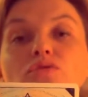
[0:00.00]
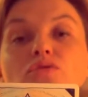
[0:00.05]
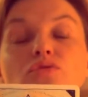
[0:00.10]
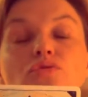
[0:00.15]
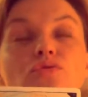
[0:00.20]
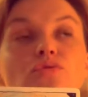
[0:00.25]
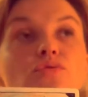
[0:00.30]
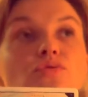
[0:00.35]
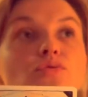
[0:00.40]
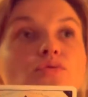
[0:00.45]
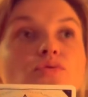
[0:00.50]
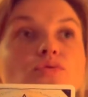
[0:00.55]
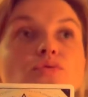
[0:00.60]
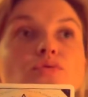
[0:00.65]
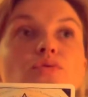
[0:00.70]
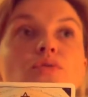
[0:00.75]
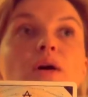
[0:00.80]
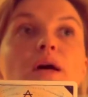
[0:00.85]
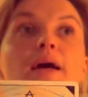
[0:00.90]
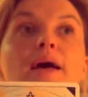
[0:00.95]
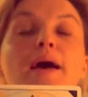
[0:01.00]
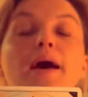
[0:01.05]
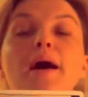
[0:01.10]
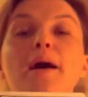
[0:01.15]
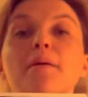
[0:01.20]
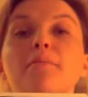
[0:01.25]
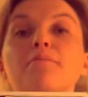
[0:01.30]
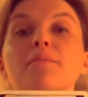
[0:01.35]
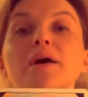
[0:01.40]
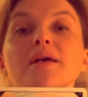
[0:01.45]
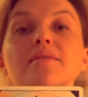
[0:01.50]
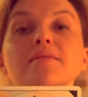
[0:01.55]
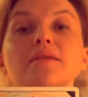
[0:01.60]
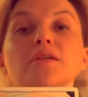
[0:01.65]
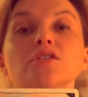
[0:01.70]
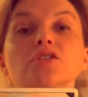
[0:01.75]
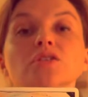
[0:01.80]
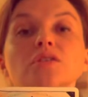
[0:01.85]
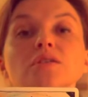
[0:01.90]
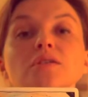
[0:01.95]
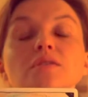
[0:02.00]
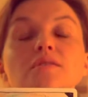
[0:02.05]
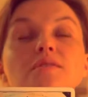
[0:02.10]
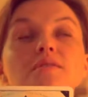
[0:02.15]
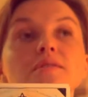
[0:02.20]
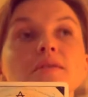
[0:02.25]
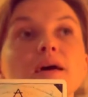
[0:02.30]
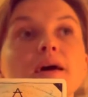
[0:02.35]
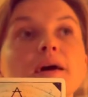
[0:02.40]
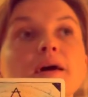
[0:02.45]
through messages,